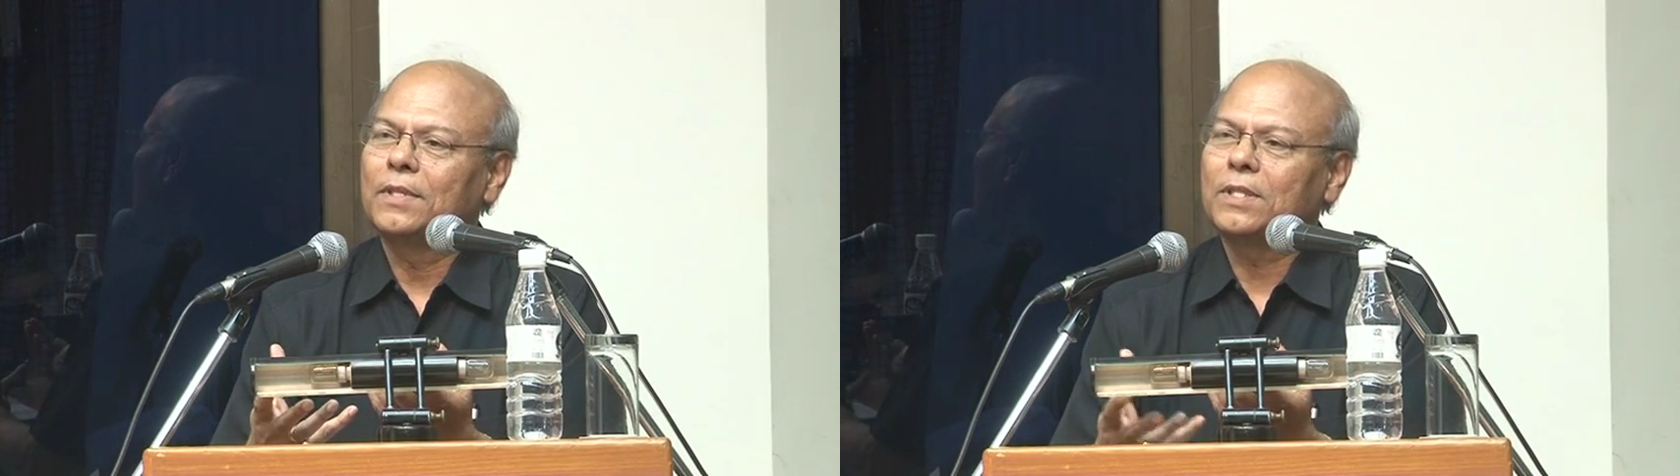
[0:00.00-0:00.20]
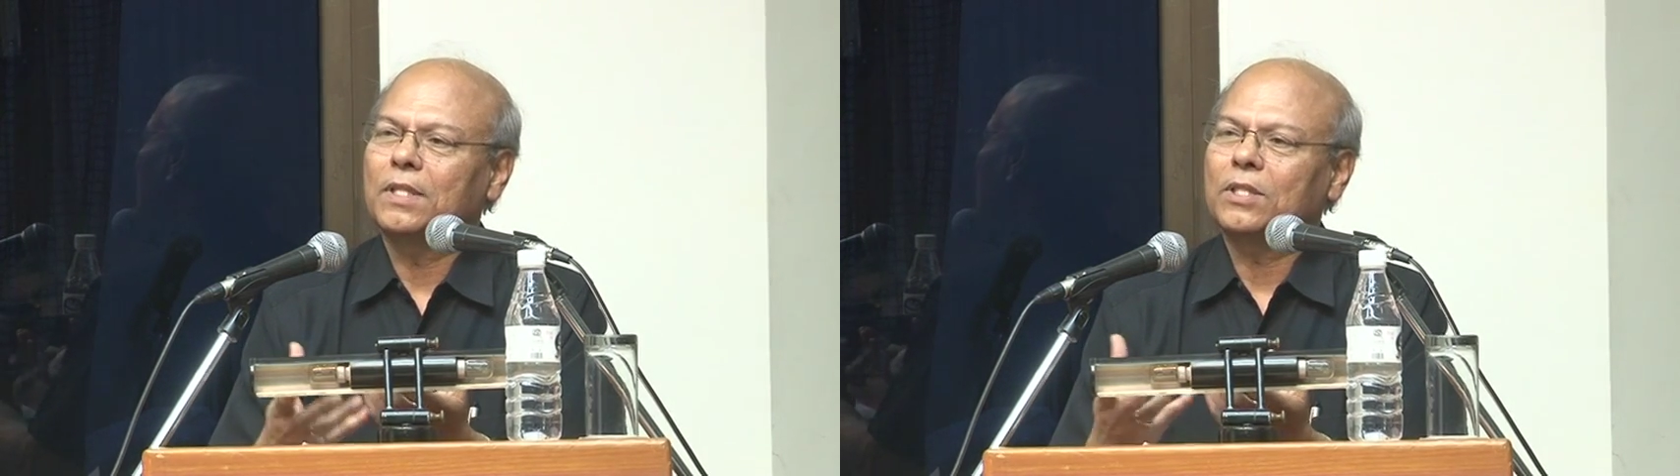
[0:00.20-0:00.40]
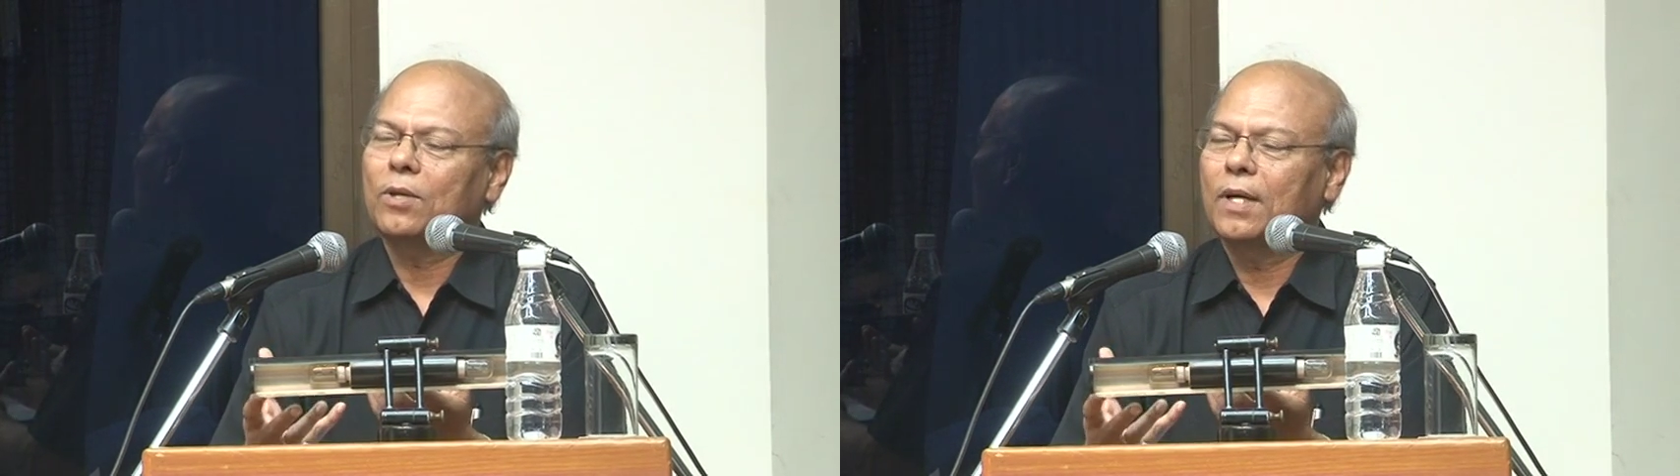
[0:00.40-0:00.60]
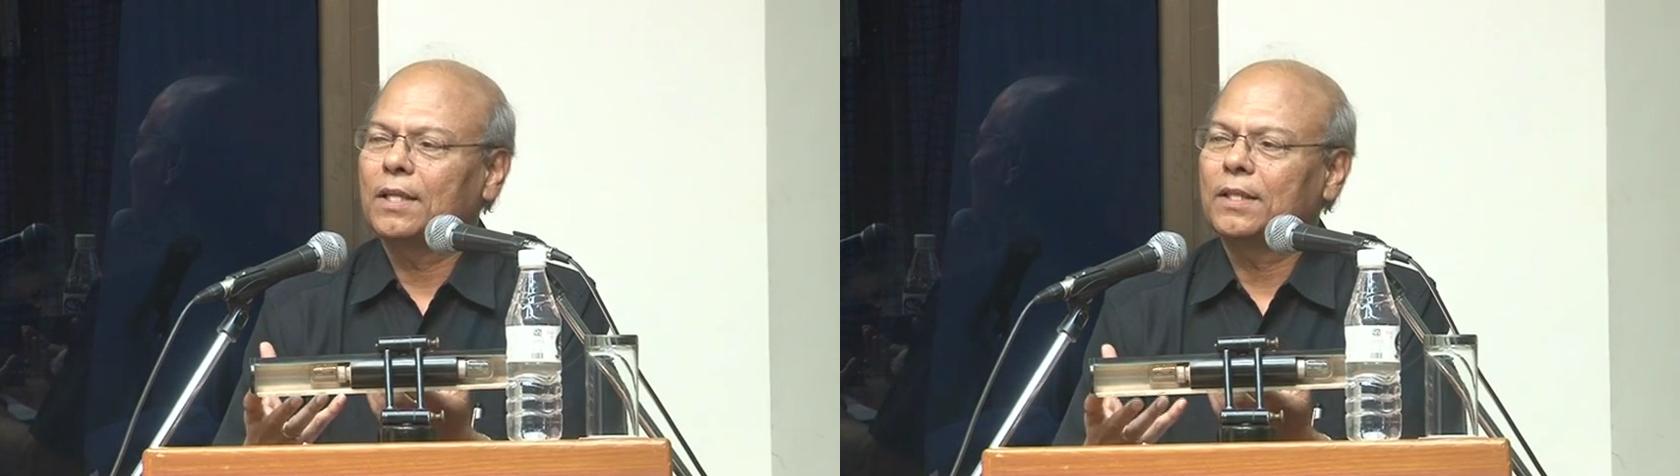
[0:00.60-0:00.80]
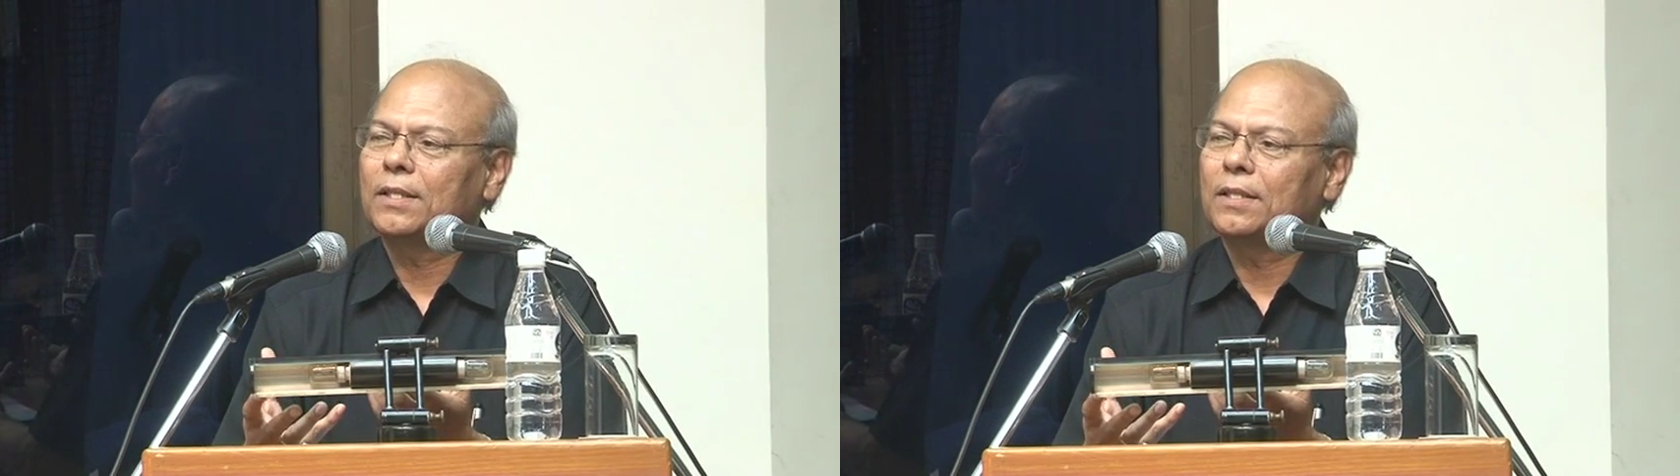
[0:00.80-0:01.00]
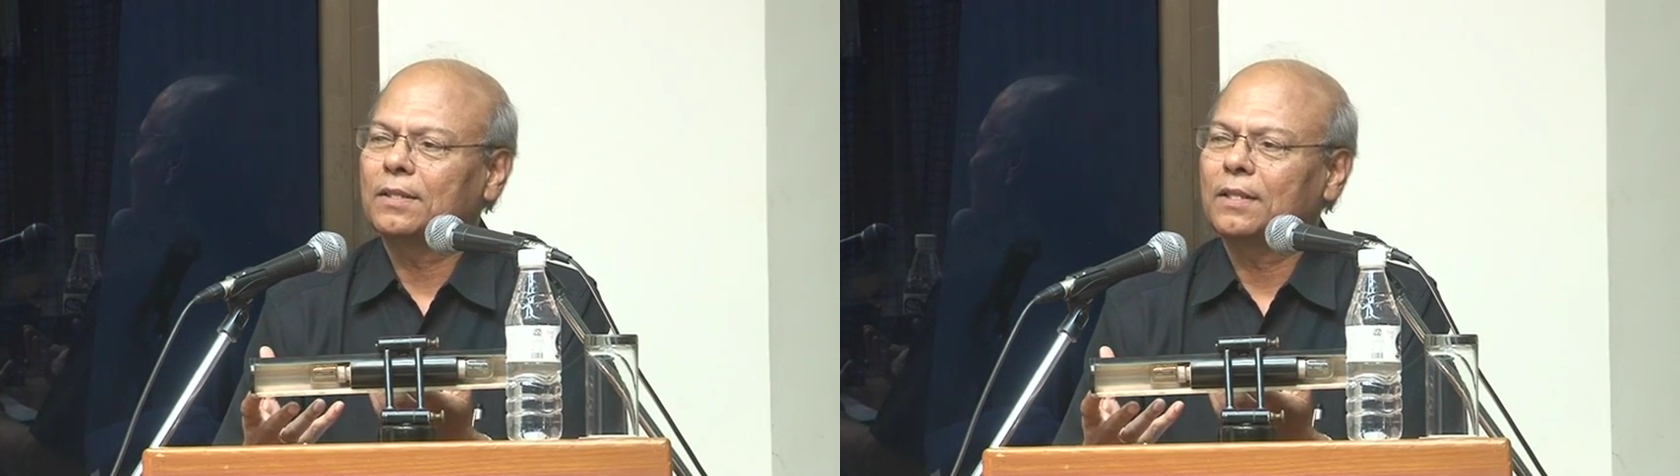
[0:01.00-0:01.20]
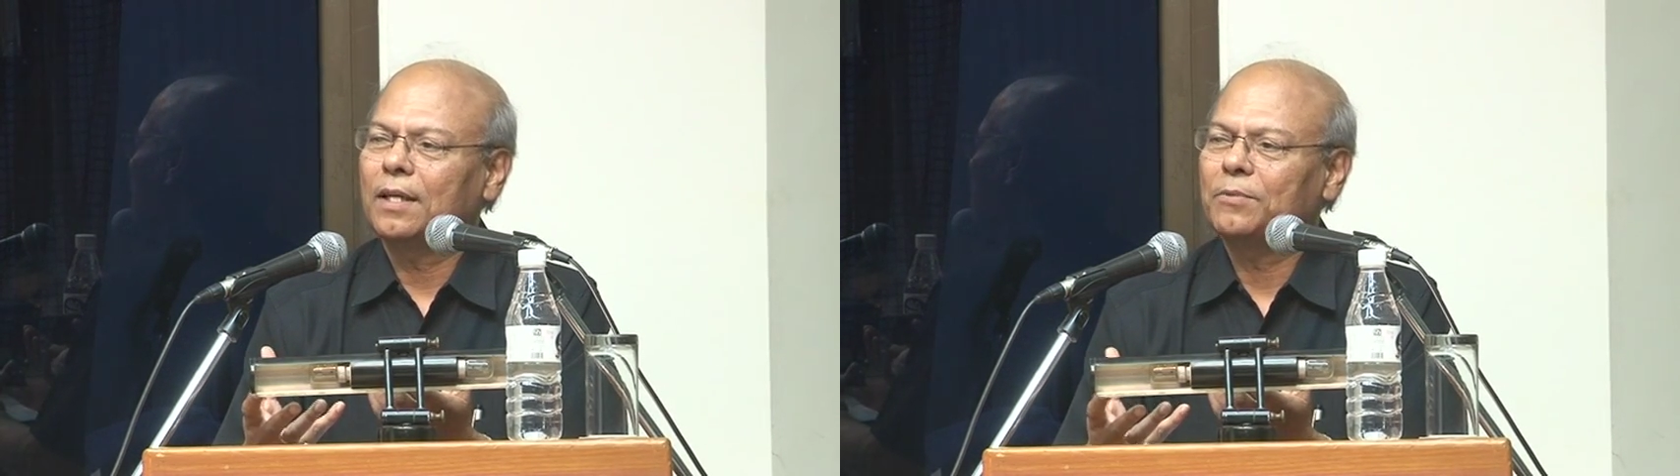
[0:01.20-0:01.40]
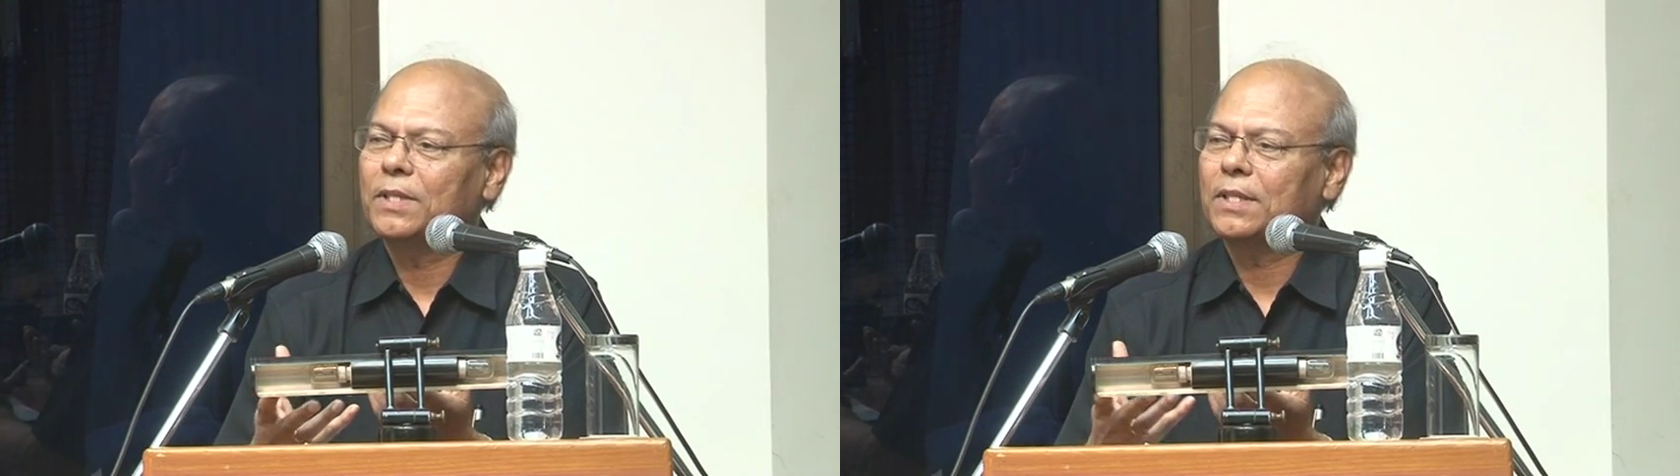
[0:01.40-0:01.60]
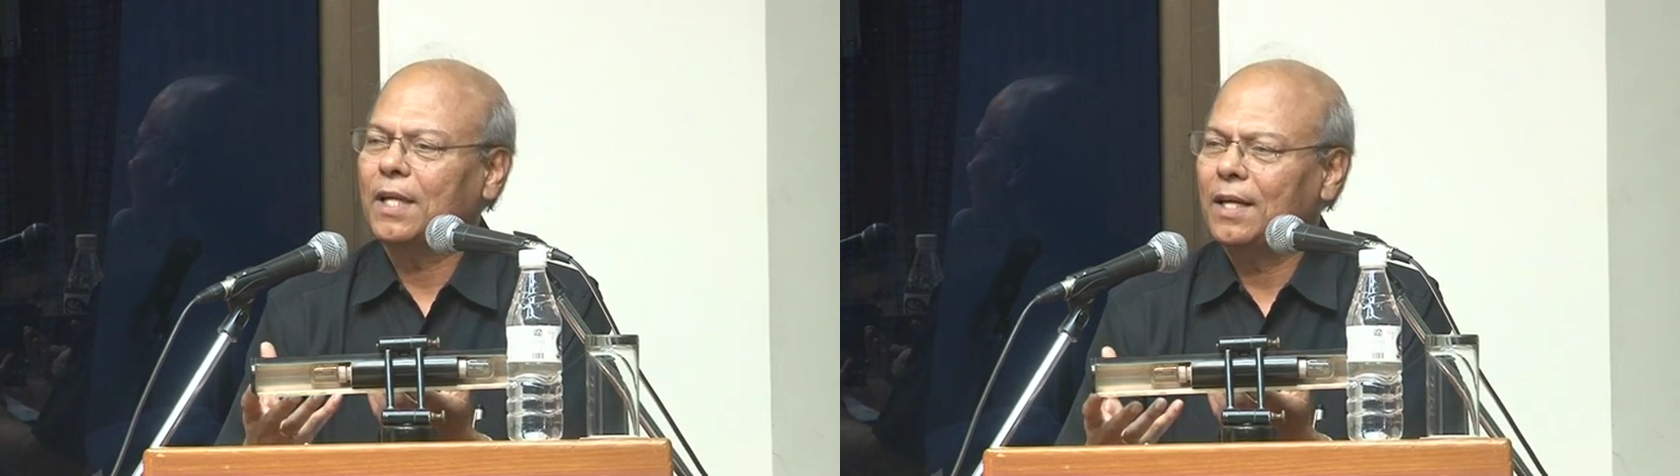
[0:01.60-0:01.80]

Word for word: research organization. I was